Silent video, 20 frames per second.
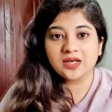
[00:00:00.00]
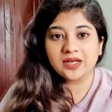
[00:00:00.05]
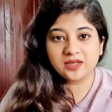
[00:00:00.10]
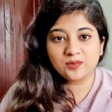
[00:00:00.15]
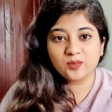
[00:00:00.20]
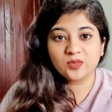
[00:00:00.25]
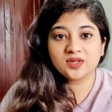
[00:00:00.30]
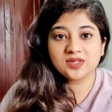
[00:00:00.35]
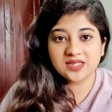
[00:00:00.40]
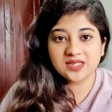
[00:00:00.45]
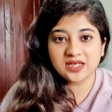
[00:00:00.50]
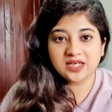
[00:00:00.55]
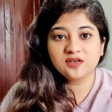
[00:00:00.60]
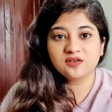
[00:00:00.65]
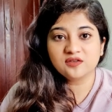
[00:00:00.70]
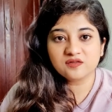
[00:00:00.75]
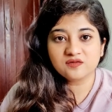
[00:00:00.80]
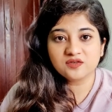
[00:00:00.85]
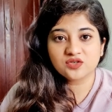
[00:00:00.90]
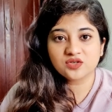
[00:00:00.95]
like in the
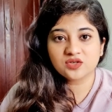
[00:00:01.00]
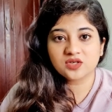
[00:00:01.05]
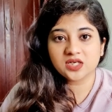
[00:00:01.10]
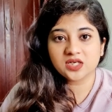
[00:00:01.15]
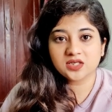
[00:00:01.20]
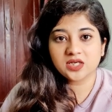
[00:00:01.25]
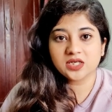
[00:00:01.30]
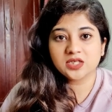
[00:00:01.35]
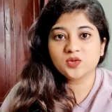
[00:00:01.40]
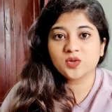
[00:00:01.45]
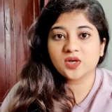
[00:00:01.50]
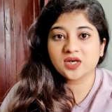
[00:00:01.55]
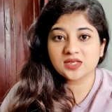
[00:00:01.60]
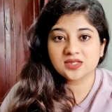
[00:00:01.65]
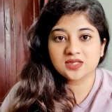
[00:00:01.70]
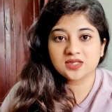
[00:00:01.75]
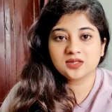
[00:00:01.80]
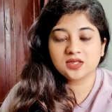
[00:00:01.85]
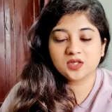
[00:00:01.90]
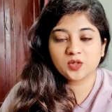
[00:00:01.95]
second revision, I tried to
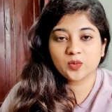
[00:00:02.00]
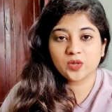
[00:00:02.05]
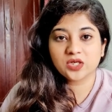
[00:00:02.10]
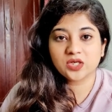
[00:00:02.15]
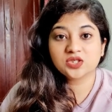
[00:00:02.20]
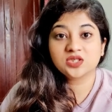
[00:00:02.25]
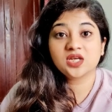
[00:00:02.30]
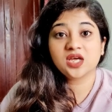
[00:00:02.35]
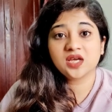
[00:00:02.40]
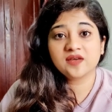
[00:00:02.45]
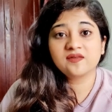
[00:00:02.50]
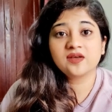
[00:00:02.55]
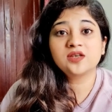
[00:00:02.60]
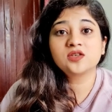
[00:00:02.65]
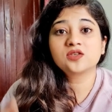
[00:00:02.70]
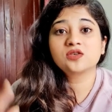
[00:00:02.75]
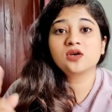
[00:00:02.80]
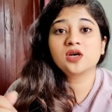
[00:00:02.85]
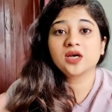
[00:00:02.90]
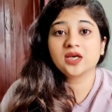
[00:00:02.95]
answer that question, I
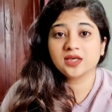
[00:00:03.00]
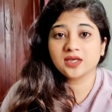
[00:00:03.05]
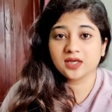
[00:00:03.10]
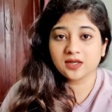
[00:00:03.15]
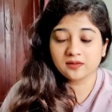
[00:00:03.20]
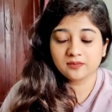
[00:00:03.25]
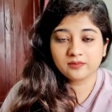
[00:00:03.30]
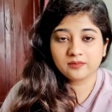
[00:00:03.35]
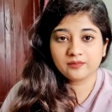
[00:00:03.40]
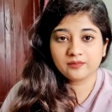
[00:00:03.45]
went wrong again.